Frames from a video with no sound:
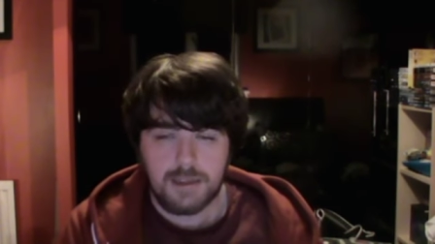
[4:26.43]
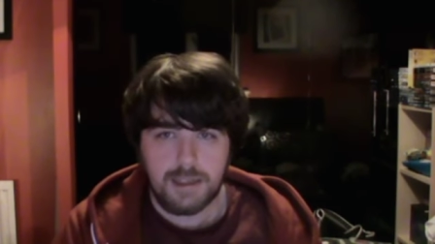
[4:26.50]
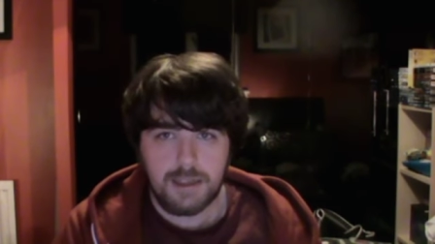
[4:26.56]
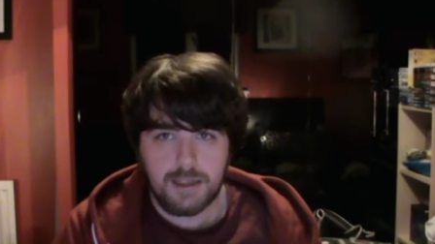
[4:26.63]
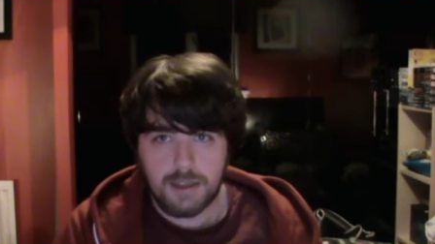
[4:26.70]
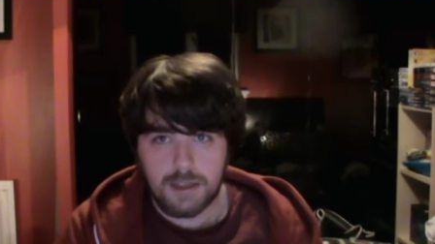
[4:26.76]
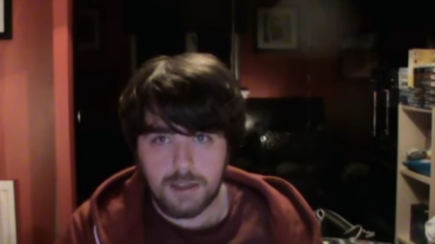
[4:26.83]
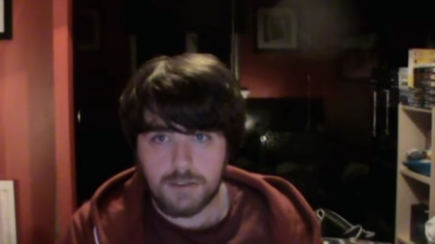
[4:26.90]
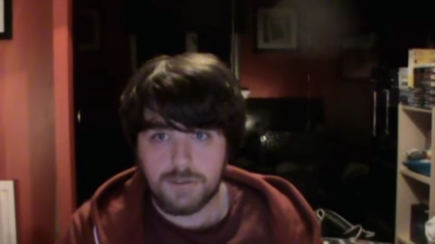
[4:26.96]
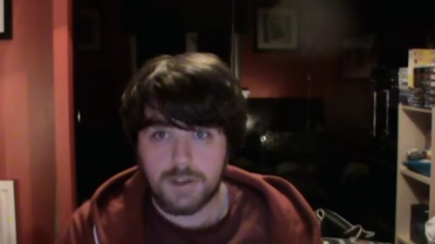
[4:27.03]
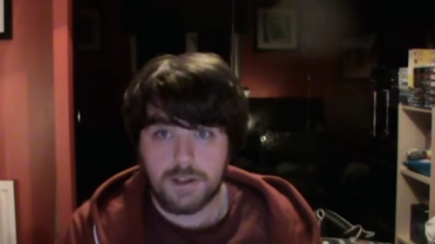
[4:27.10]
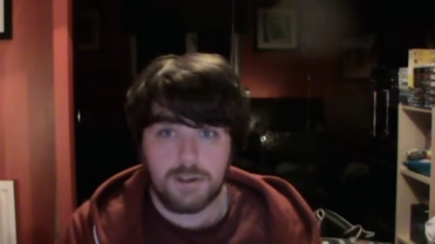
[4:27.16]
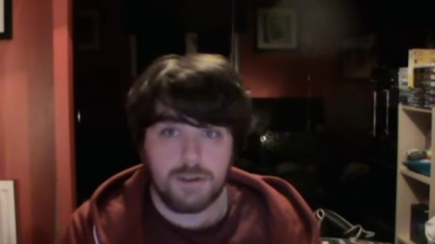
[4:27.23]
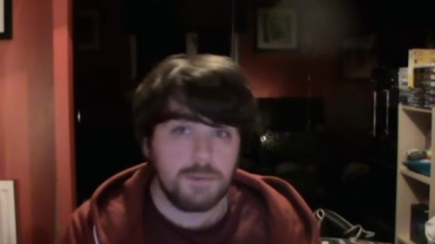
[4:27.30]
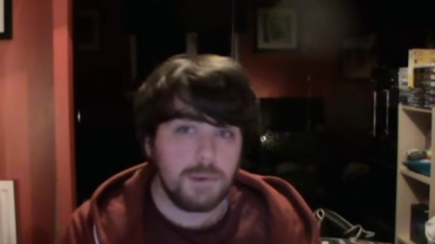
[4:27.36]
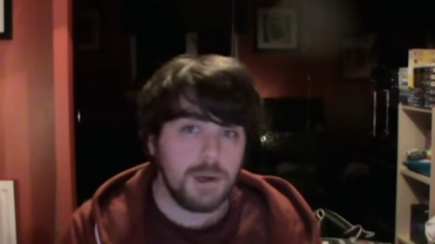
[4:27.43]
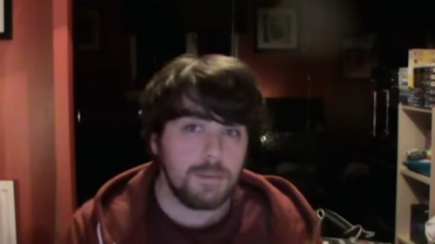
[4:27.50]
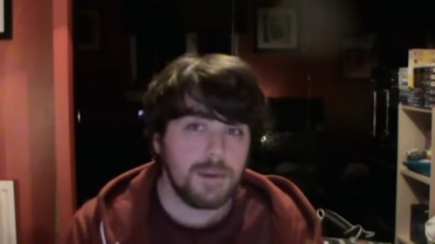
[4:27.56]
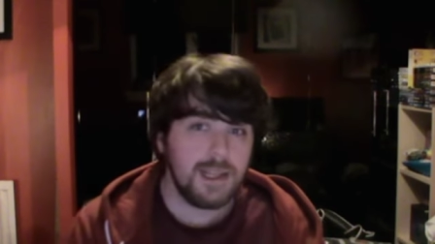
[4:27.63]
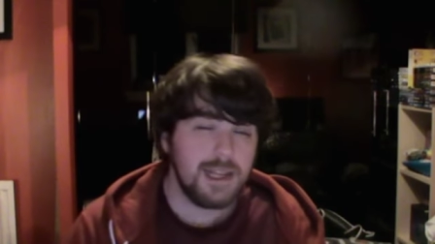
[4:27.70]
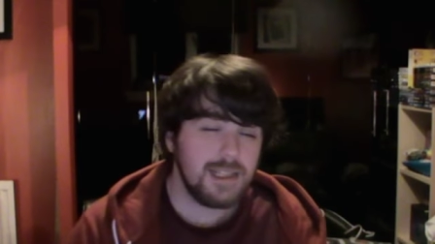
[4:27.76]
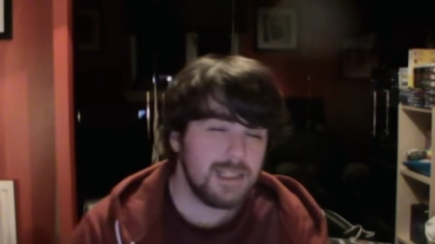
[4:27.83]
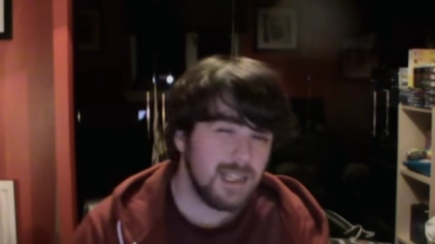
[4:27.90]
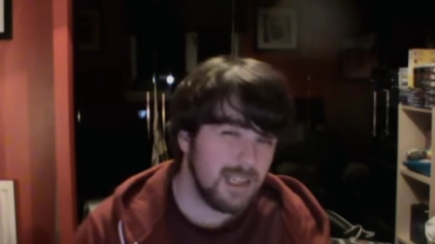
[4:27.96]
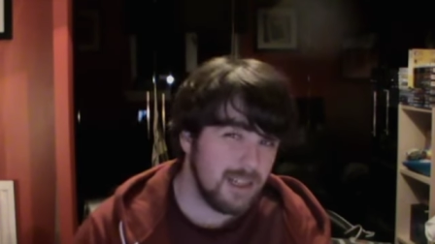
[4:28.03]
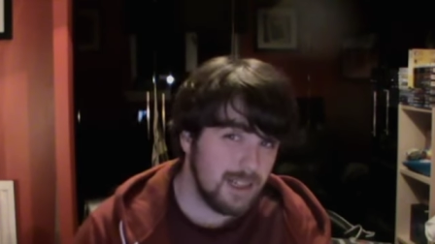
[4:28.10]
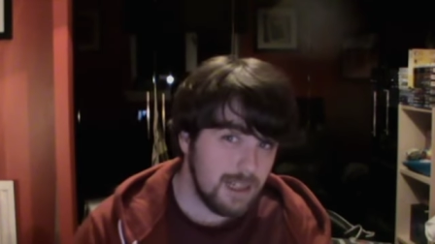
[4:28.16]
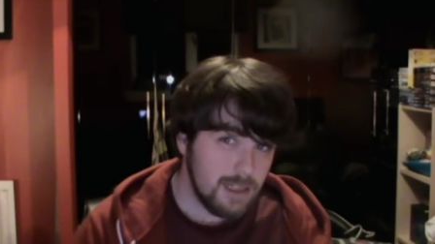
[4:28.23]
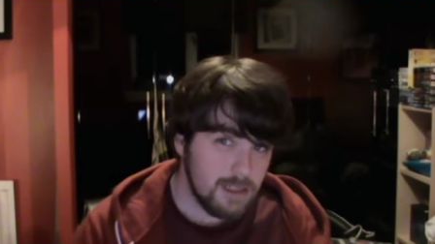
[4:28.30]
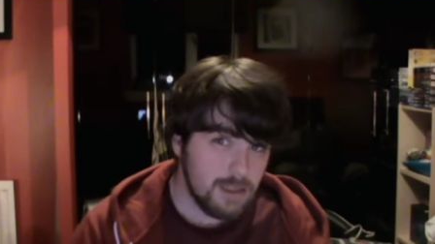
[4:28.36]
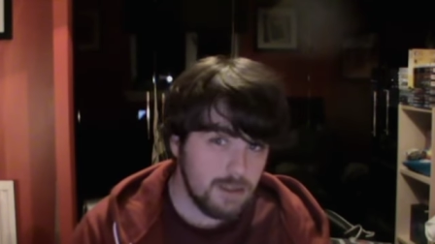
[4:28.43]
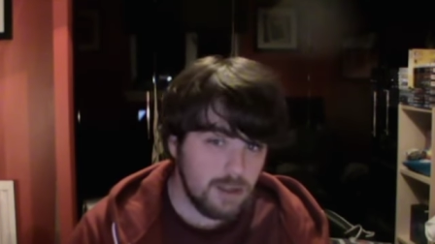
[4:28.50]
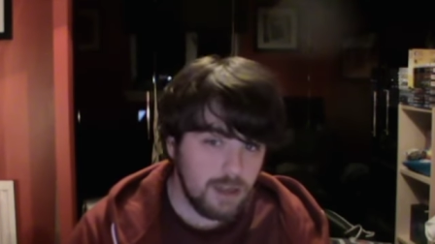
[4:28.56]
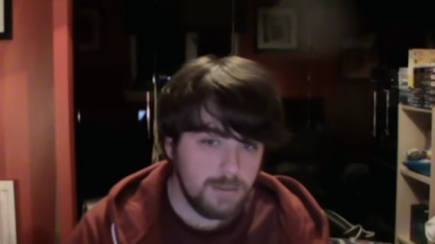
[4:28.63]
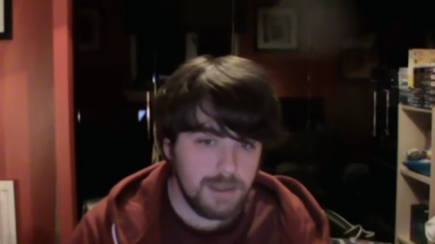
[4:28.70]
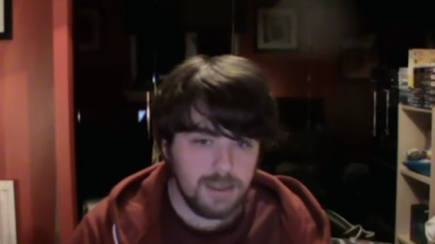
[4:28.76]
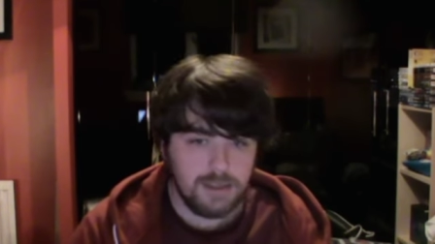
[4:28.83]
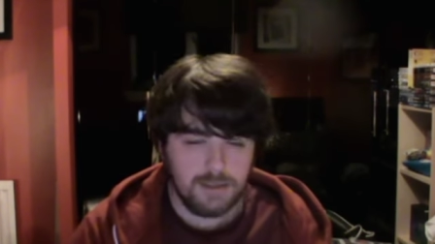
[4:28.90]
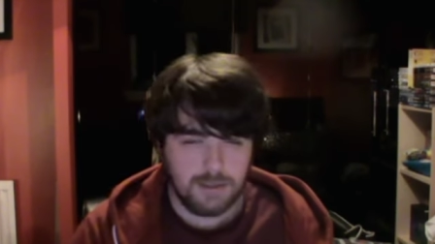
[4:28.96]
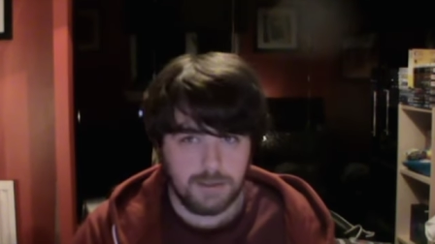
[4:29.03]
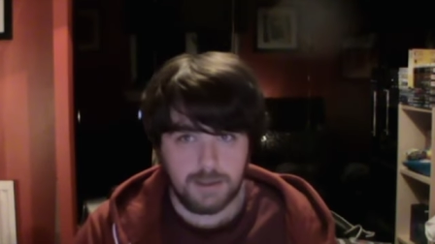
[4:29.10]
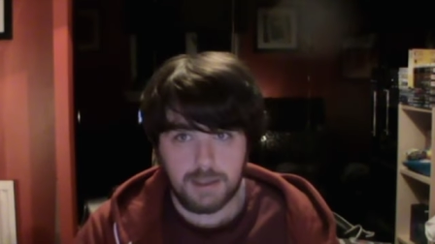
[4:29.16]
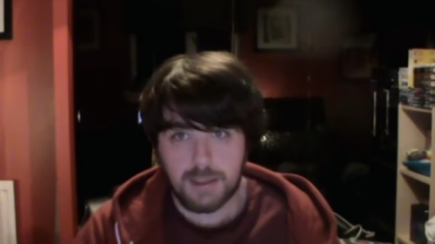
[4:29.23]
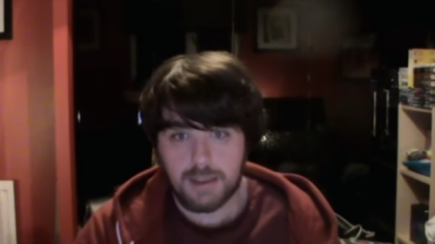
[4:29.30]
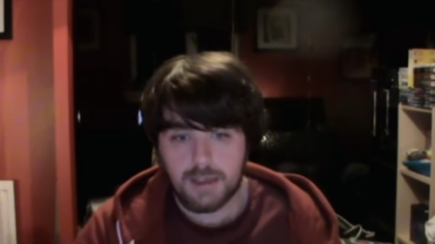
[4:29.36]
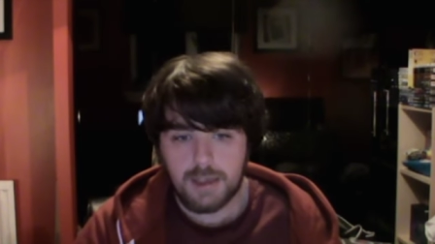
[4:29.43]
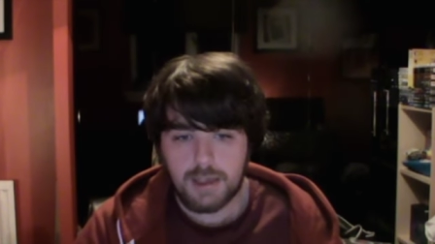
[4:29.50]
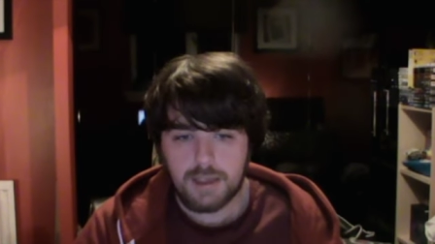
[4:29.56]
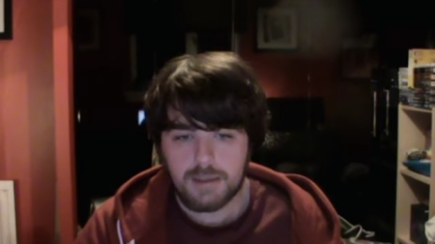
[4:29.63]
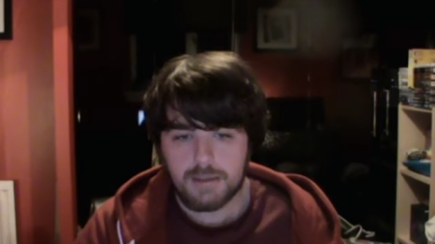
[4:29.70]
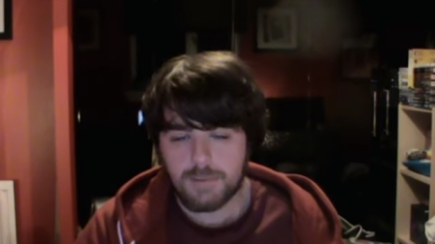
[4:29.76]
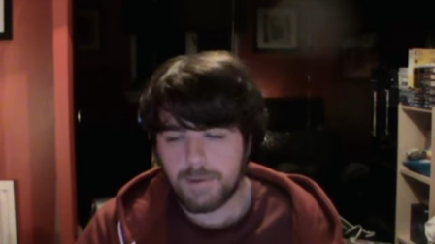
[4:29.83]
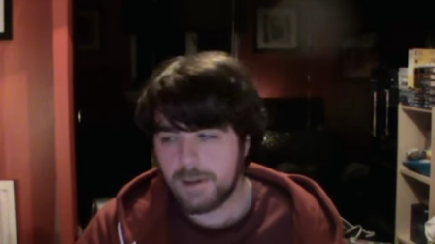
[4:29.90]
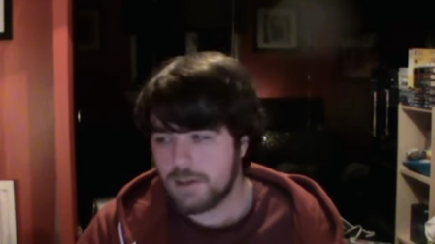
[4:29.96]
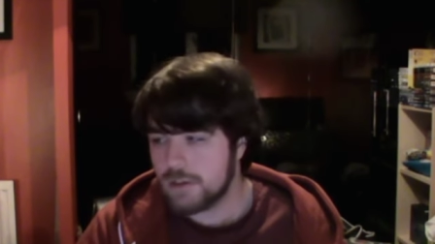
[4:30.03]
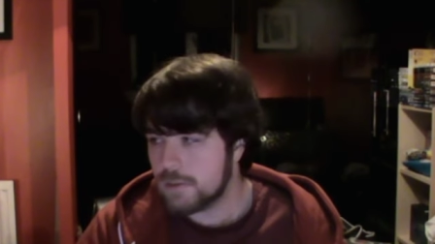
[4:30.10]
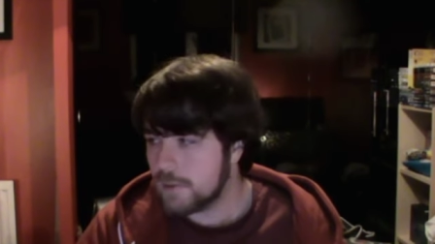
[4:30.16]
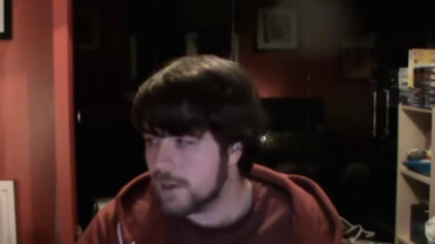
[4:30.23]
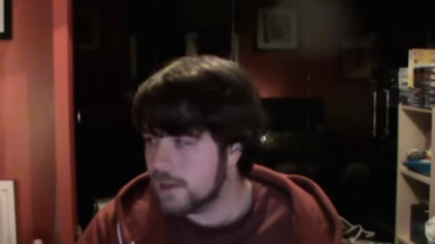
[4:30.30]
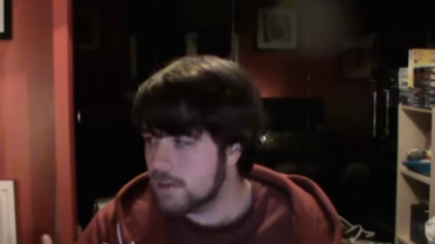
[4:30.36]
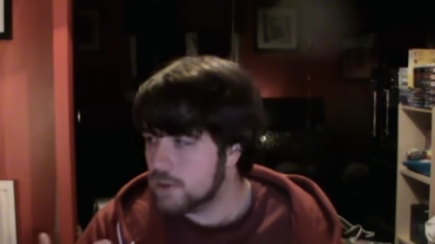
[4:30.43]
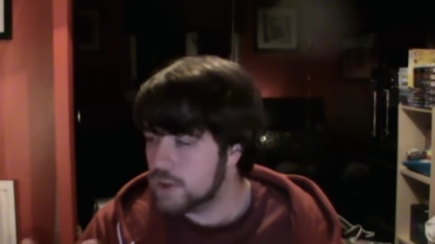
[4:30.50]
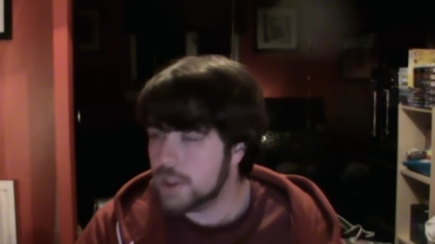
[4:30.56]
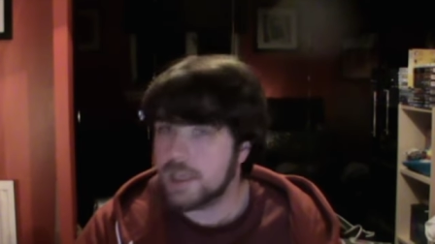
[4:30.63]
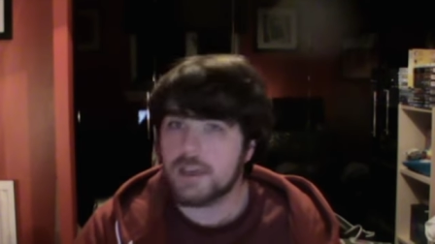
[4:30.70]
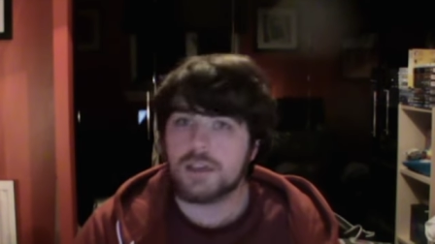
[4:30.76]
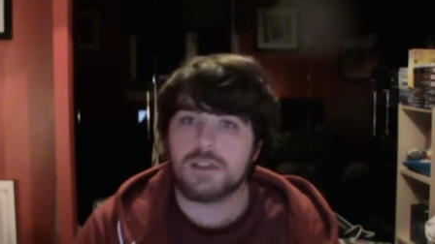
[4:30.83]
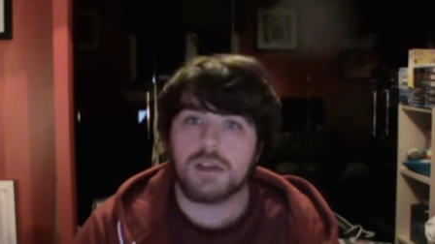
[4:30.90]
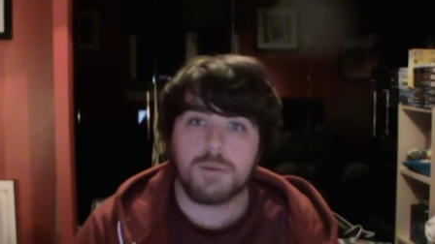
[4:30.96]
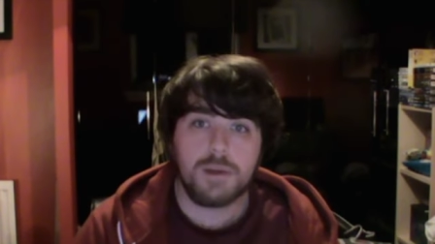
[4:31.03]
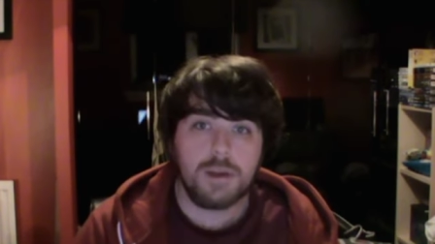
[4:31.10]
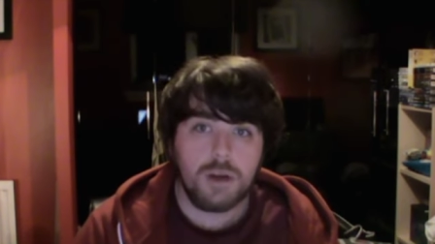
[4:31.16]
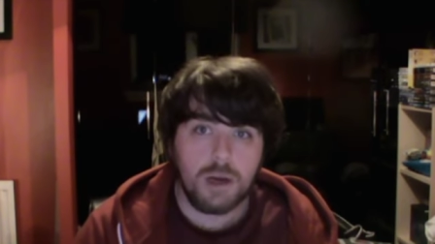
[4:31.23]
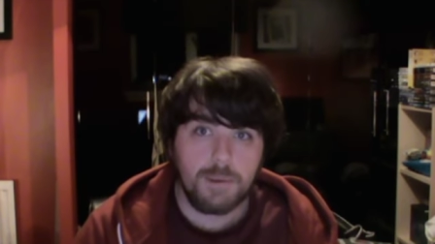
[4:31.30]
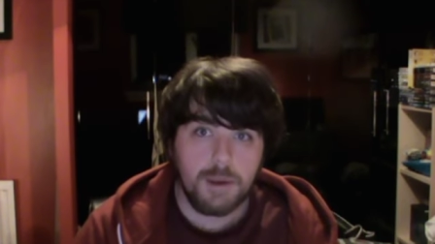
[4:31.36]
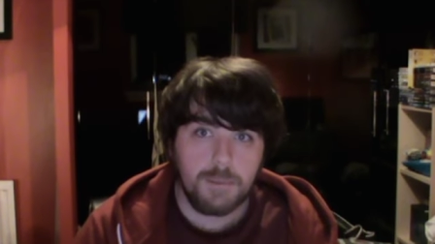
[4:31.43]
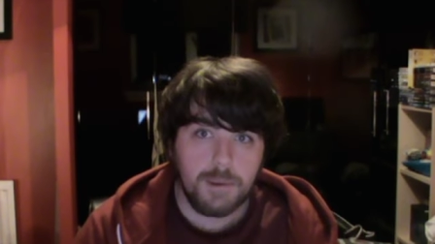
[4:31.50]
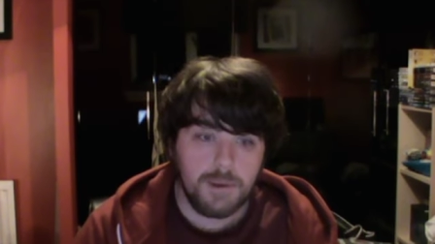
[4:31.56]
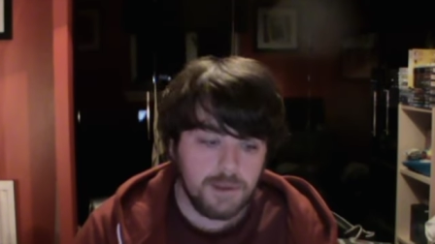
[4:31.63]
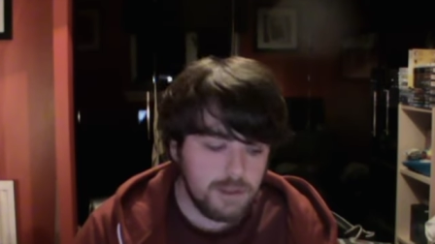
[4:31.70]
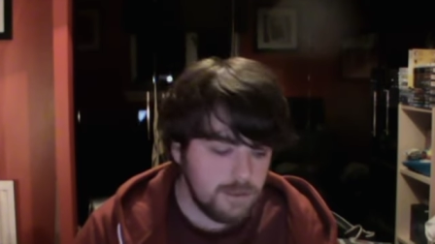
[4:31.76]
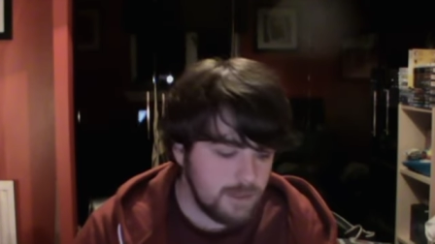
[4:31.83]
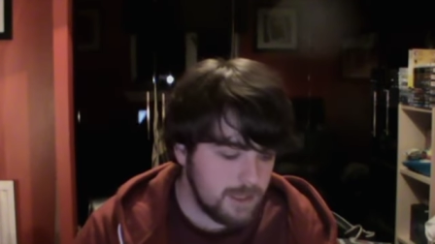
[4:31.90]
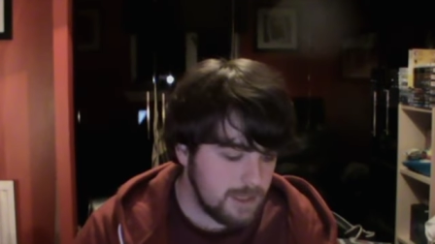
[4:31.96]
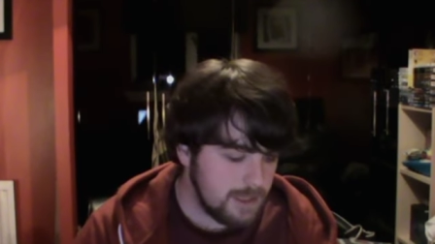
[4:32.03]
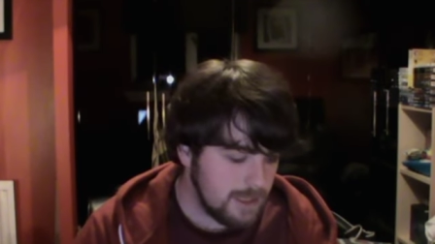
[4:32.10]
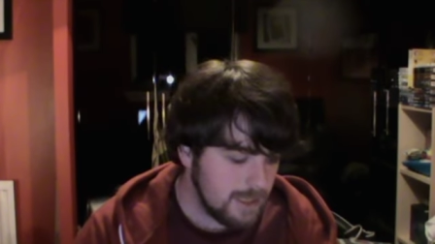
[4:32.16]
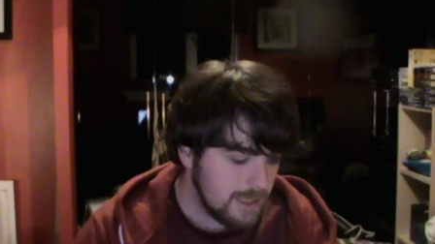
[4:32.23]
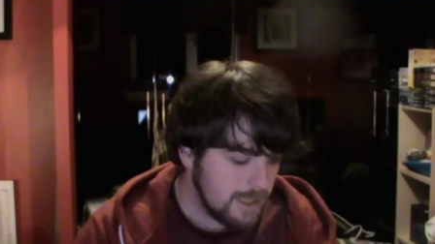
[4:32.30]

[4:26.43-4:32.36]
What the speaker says: like your girlfriend who probably is either into comics, or maybe you just want to treat her to a wee comic book to read.